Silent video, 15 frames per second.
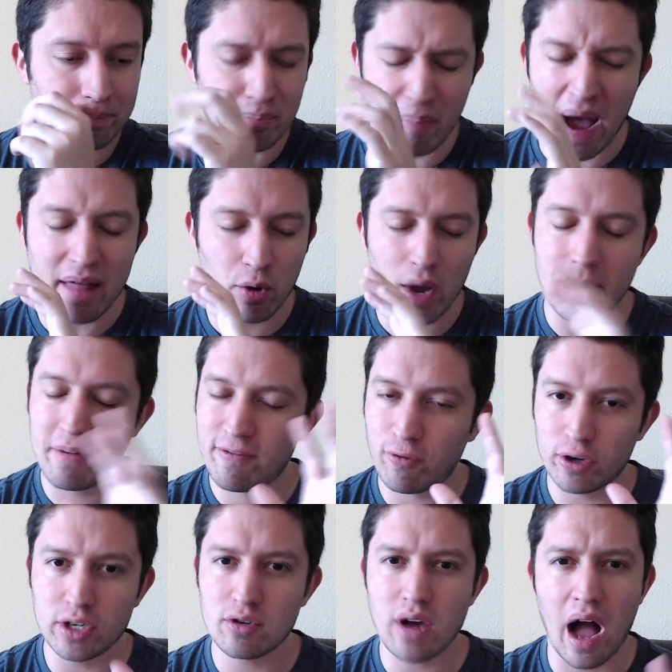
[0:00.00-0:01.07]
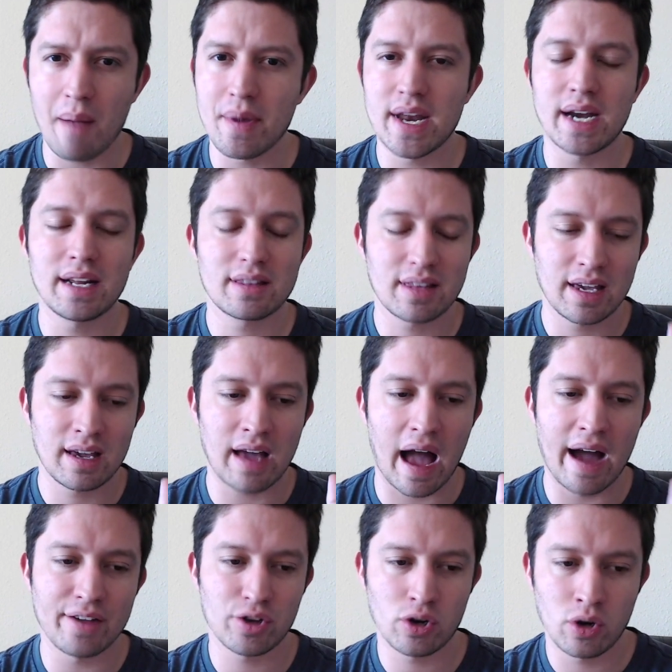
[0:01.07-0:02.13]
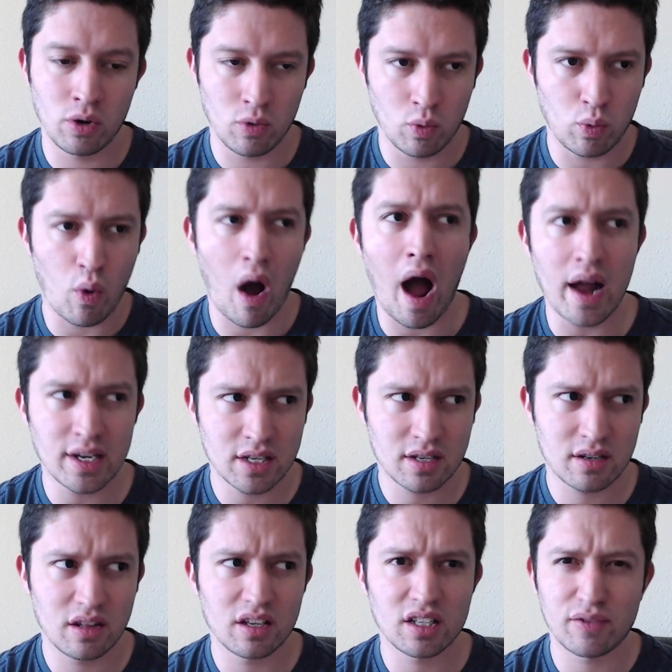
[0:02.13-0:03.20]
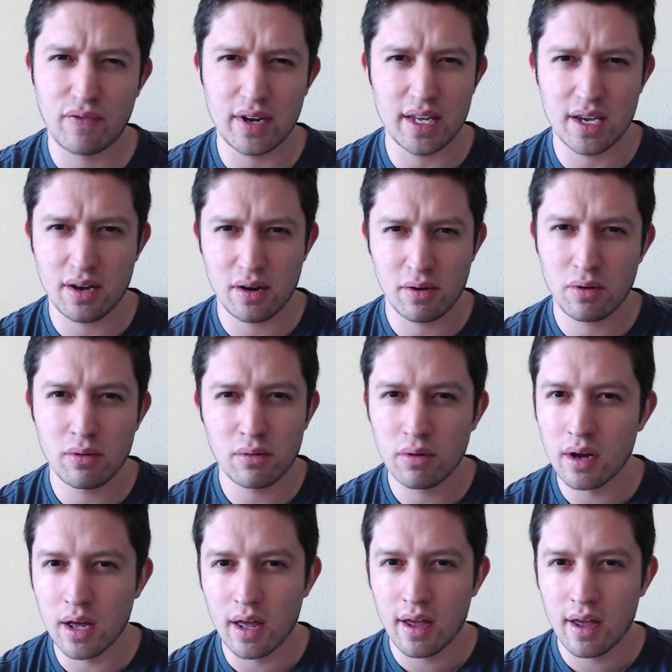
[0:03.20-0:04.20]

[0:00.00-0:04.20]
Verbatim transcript: By the way, before you comment anything, either watch this video